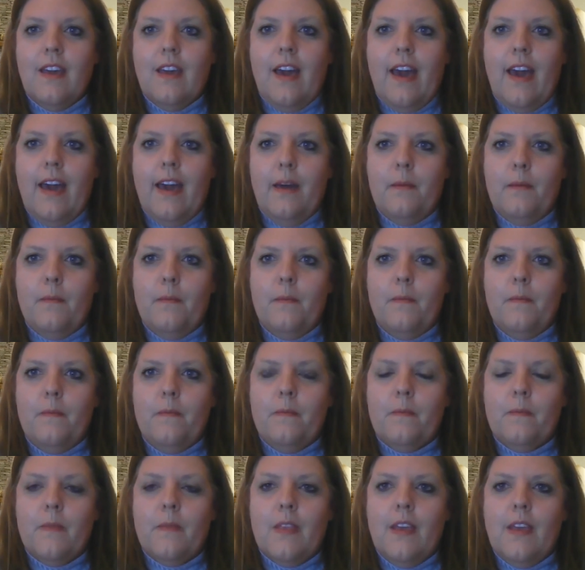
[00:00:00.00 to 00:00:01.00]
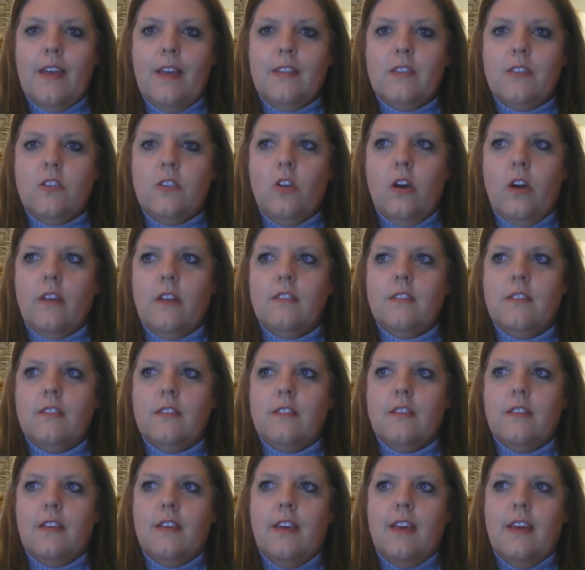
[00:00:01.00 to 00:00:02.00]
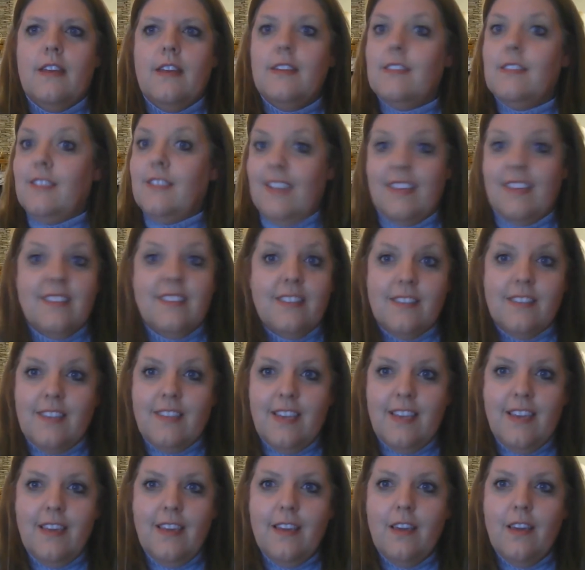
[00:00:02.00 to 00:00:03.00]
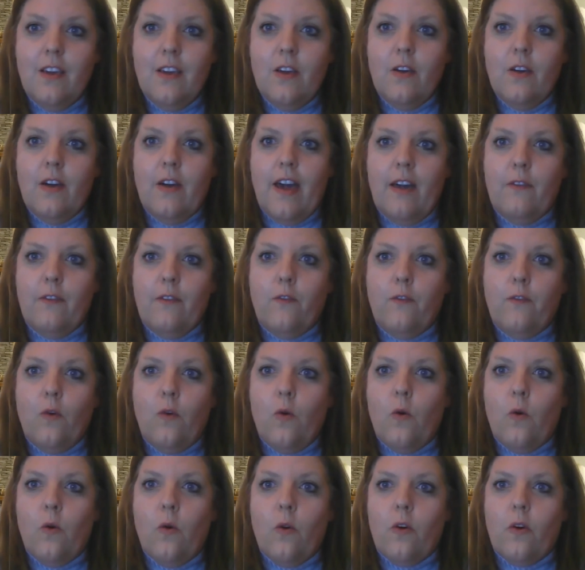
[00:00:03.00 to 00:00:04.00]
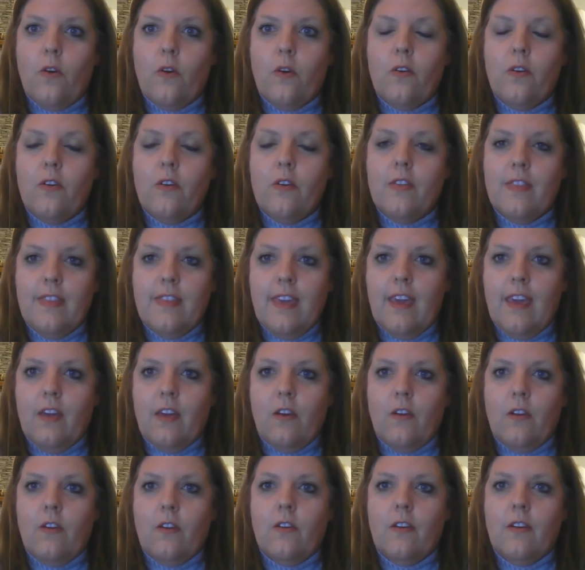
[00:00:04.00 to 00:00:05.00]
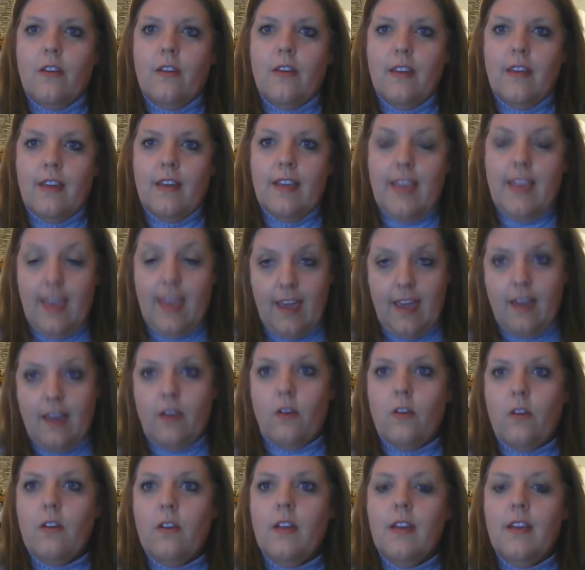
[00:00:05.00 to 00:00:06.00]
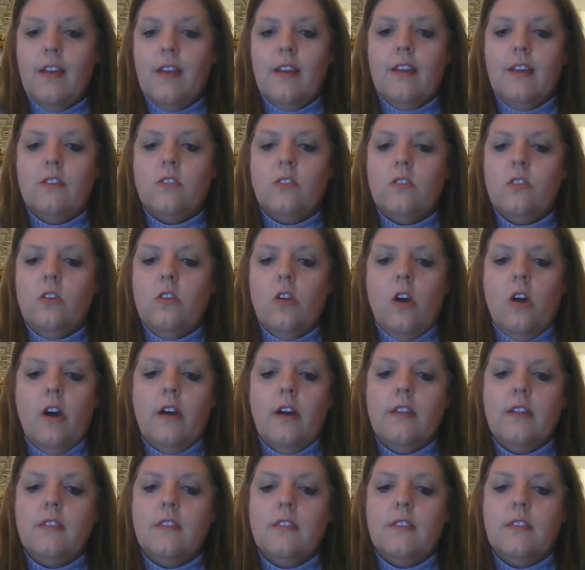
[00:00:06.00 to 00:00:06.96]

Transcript: It's not a necessity for their care. It's not